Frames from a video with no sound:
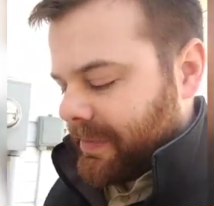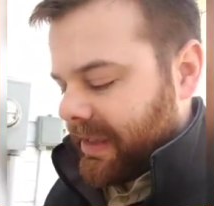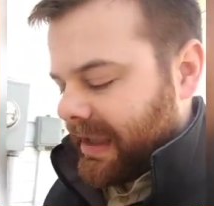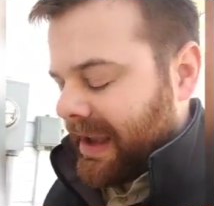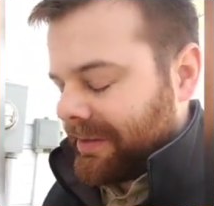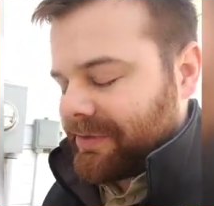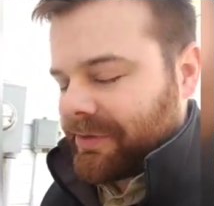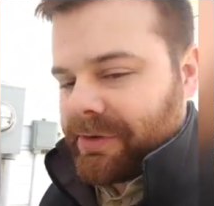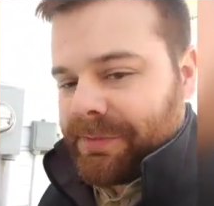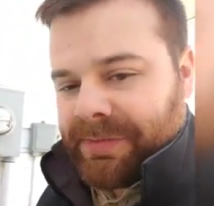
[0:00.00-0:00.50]

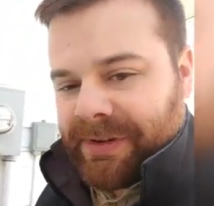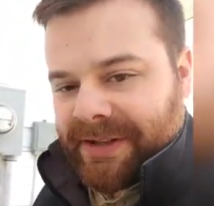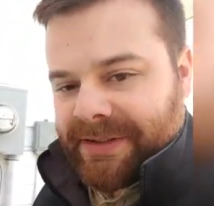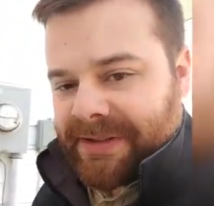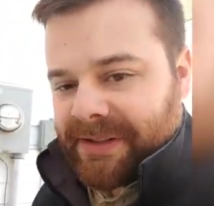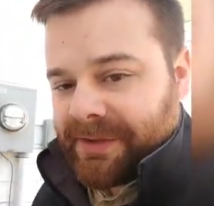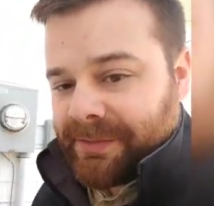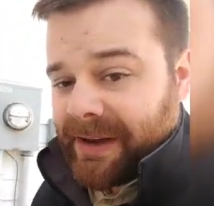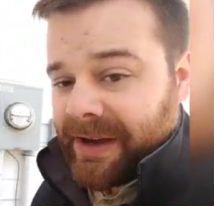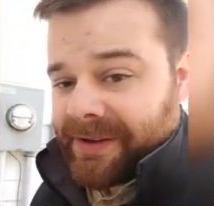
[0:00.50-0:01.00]
After
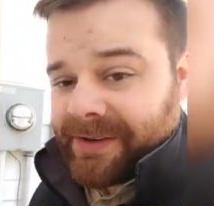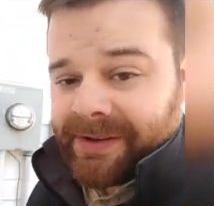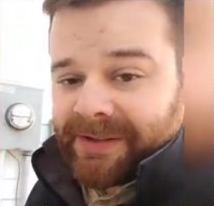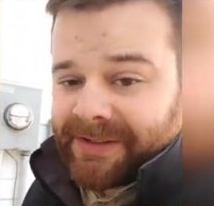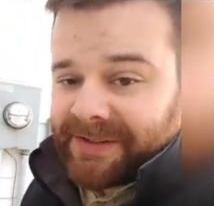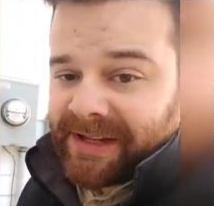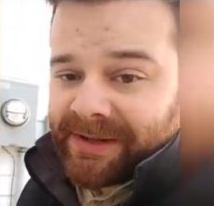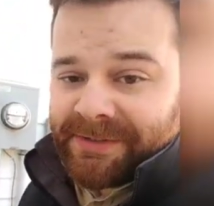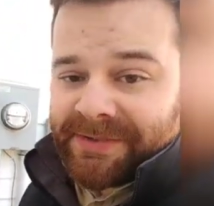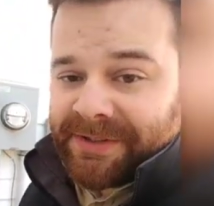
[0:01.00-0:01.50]
replacing the battery,
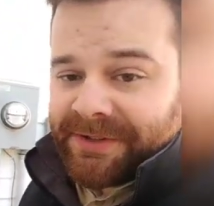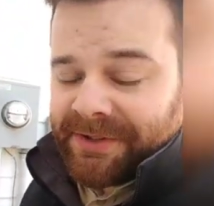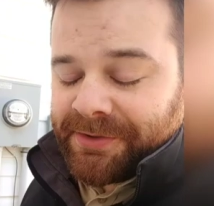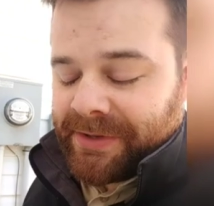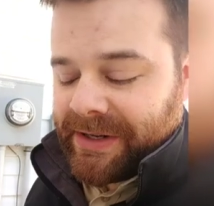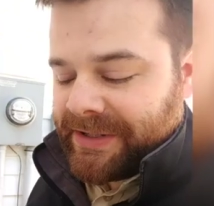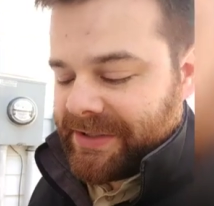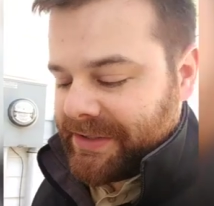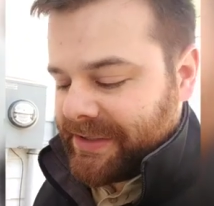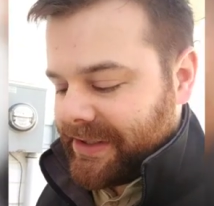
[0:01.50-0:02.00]
the same
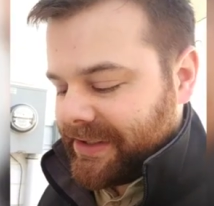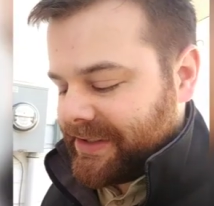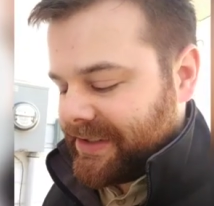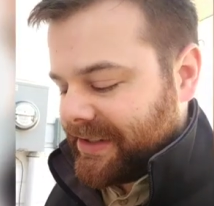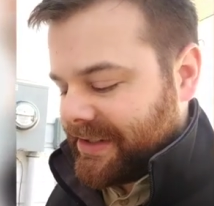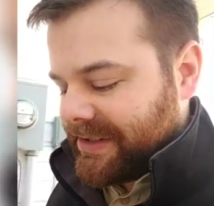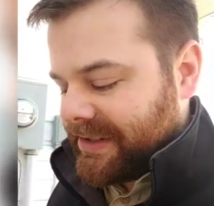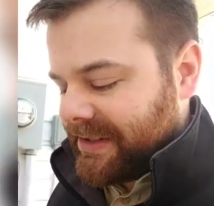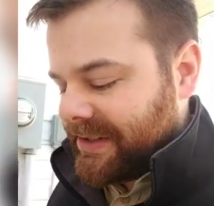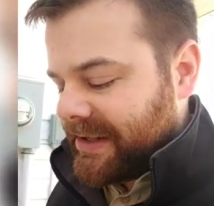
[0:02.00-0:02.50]
situation
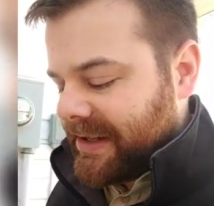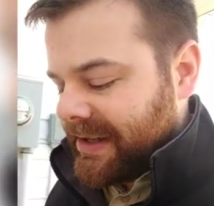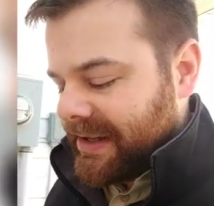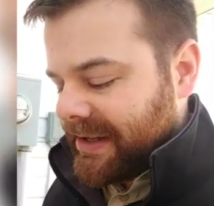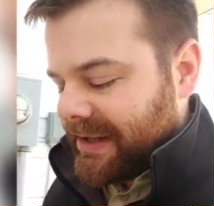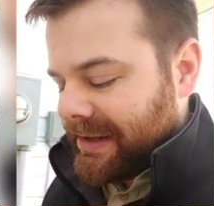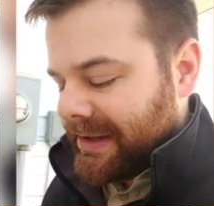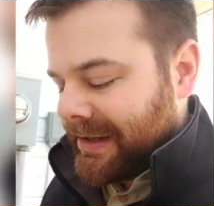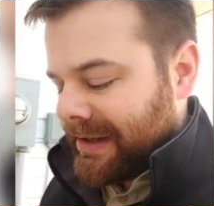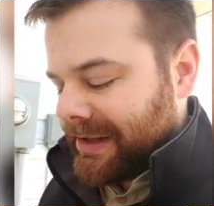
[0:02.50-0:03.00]
existed.
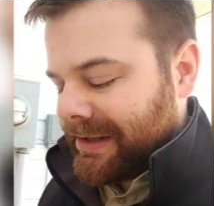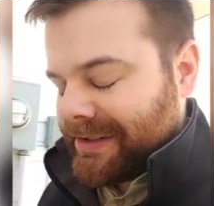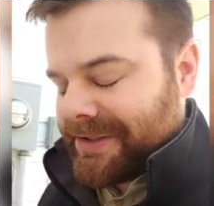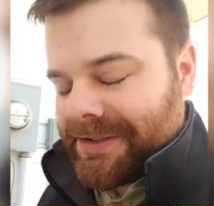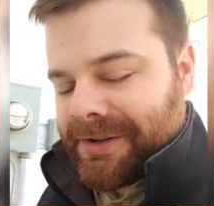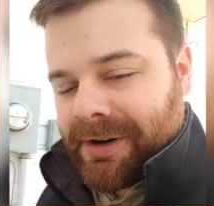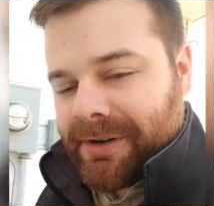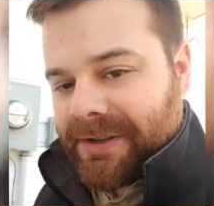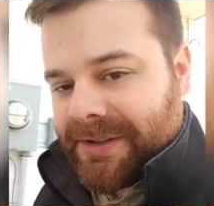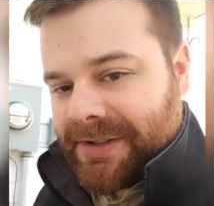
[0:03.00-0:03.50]

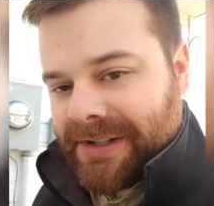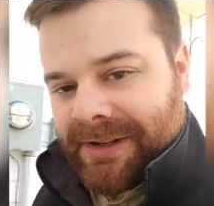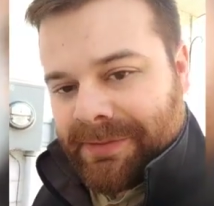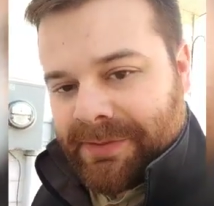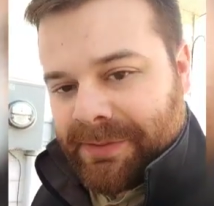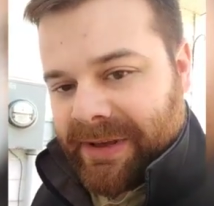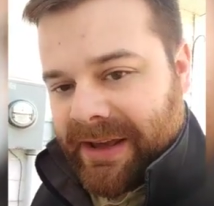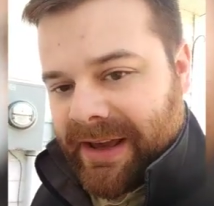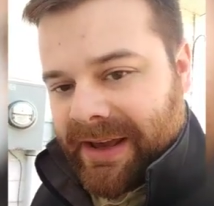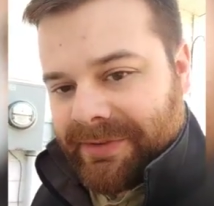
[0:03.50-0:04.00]
Starter seemed
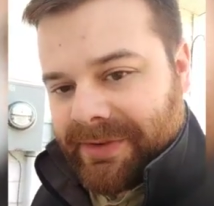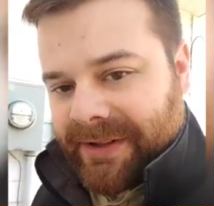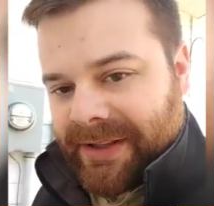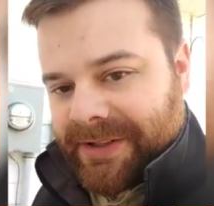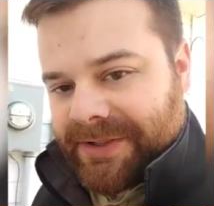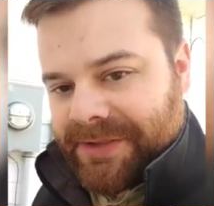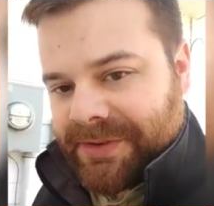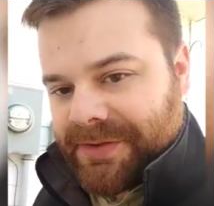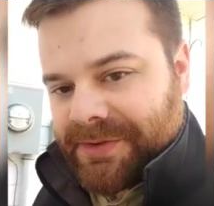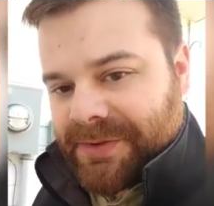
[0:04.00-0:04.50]
to be having
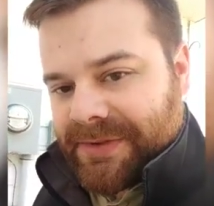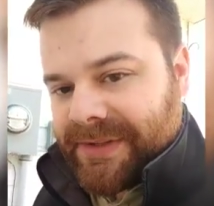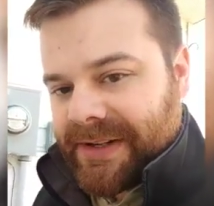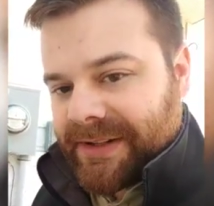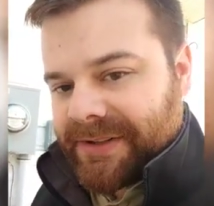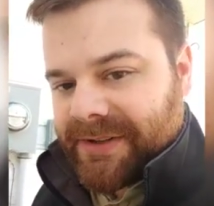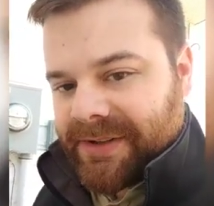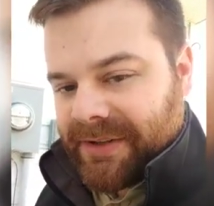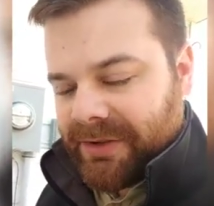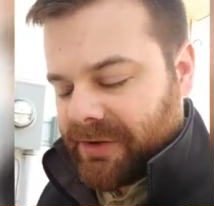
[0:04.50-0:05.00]
issues, was
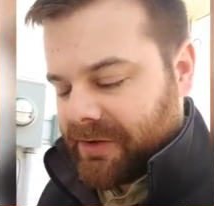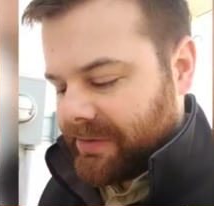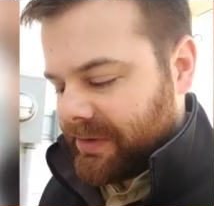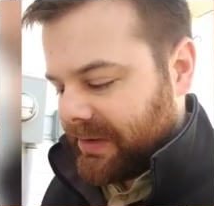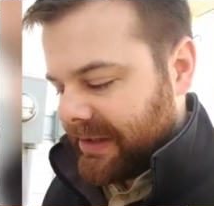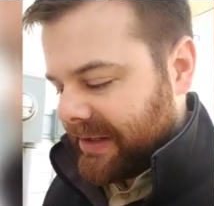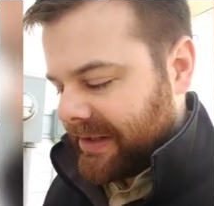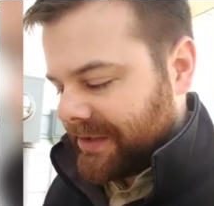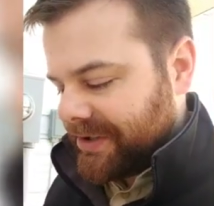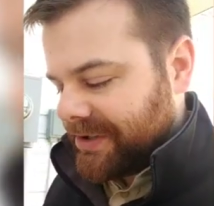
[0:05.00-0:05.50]
not turning over
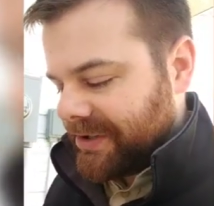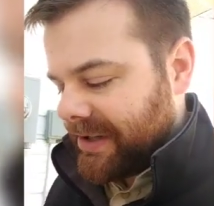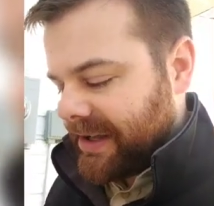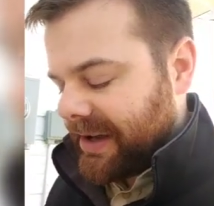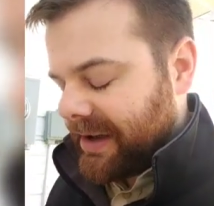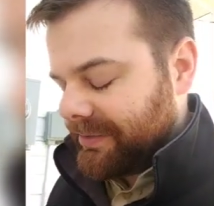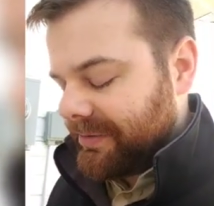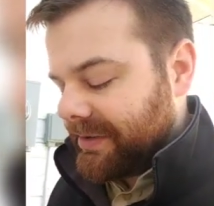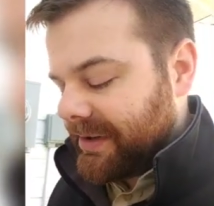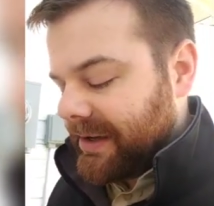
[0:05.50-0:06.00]
like it should
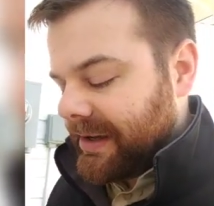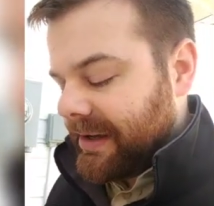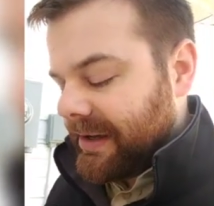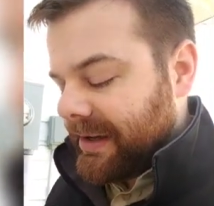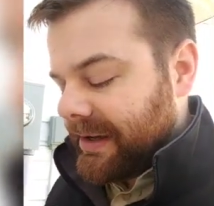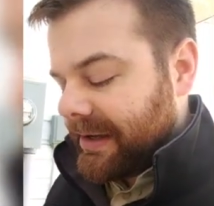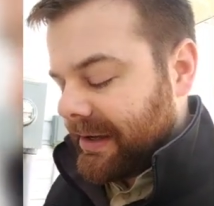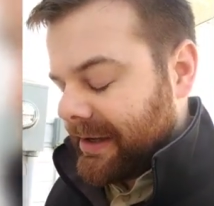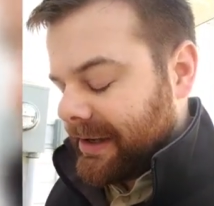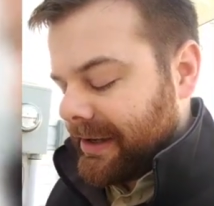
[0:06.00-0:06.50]

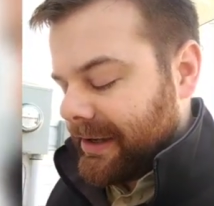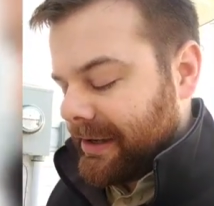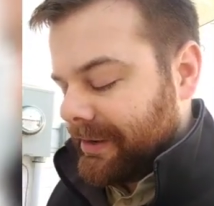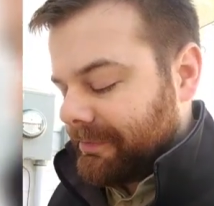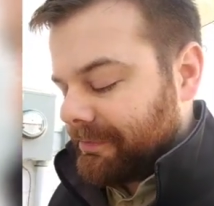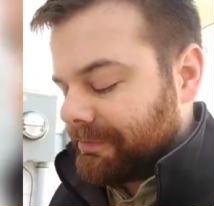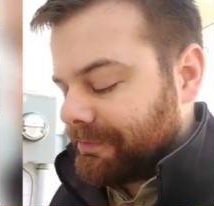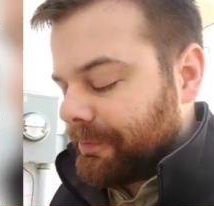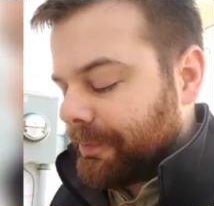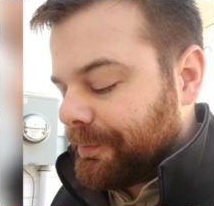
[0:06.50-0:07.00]
have.
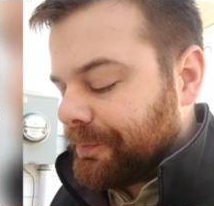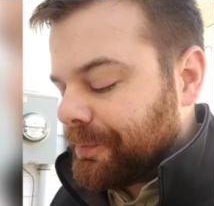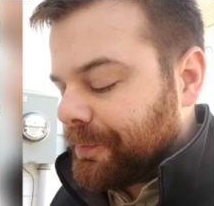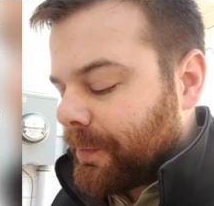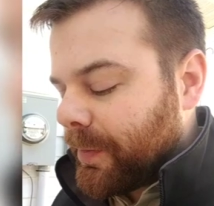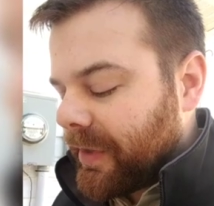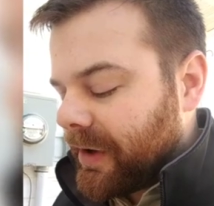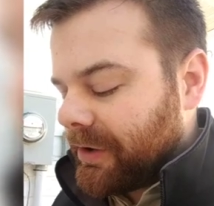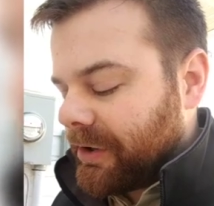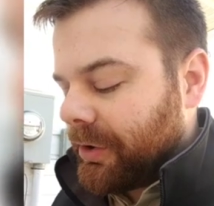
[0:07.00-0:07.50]

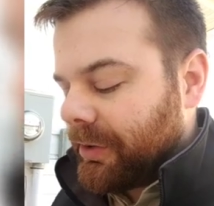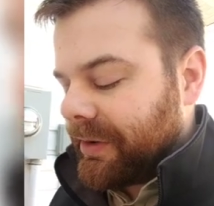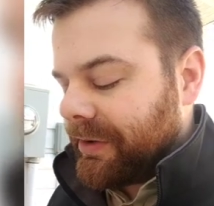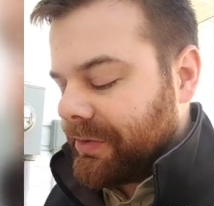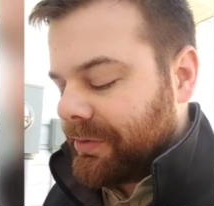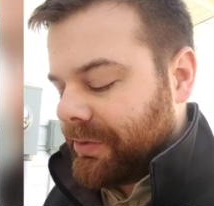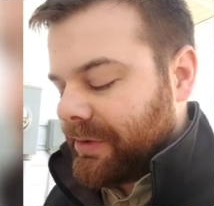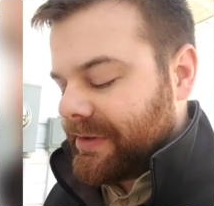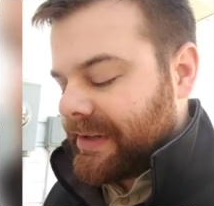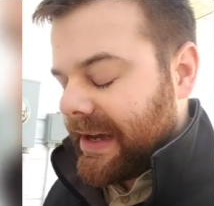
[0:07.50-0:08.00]
Going
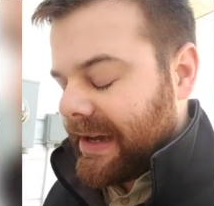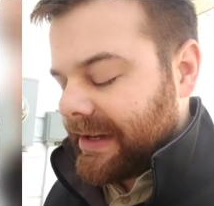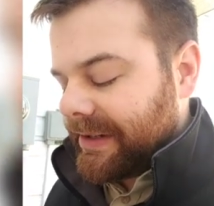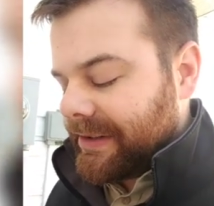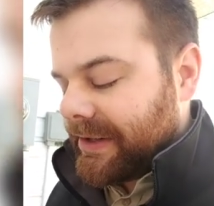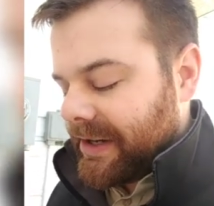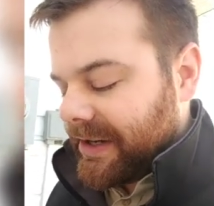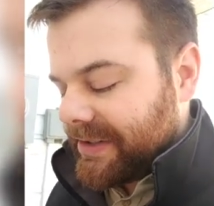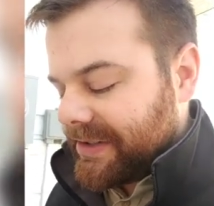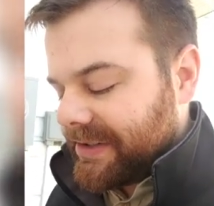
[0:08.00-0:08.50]
through the
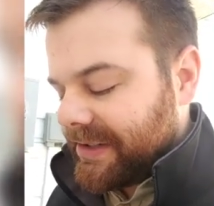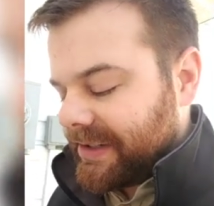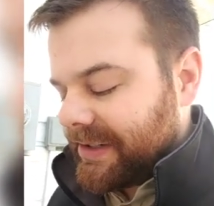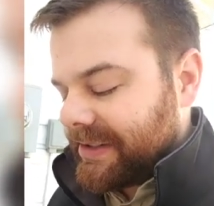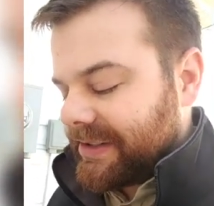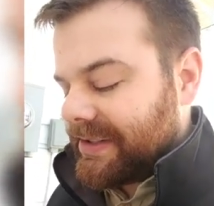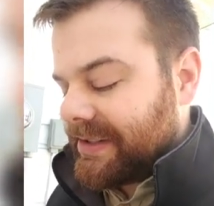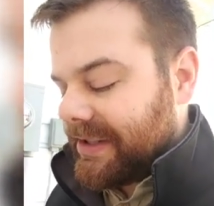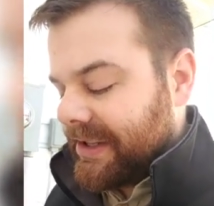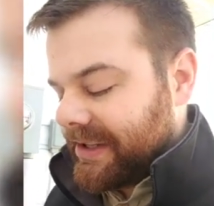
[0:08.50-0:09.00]
diagnostic,
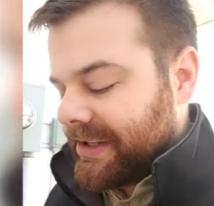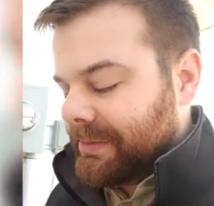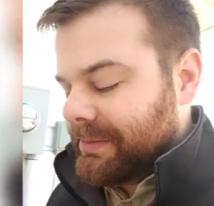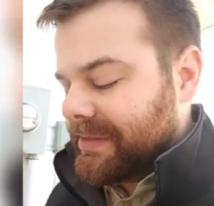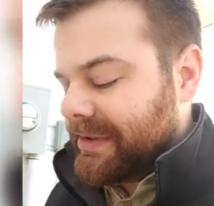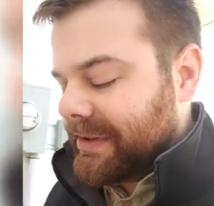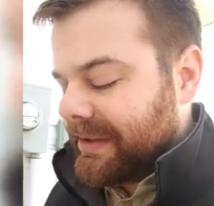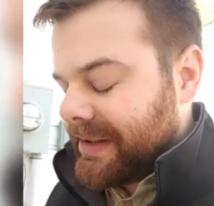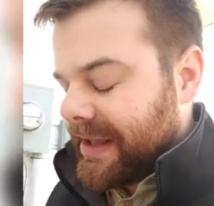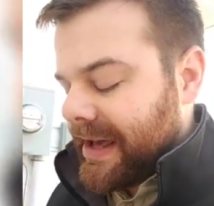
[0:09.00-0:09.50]
it
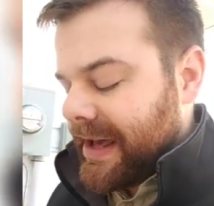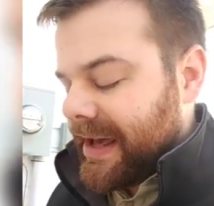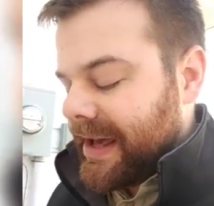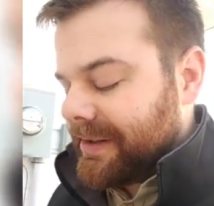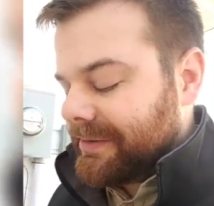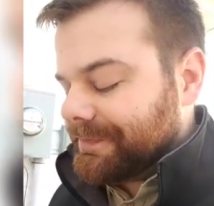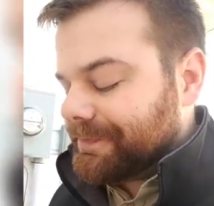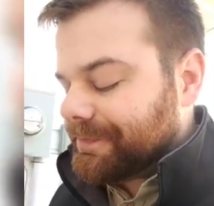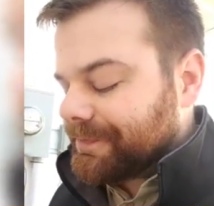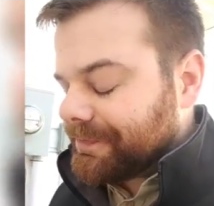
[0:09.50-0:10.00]
seemed that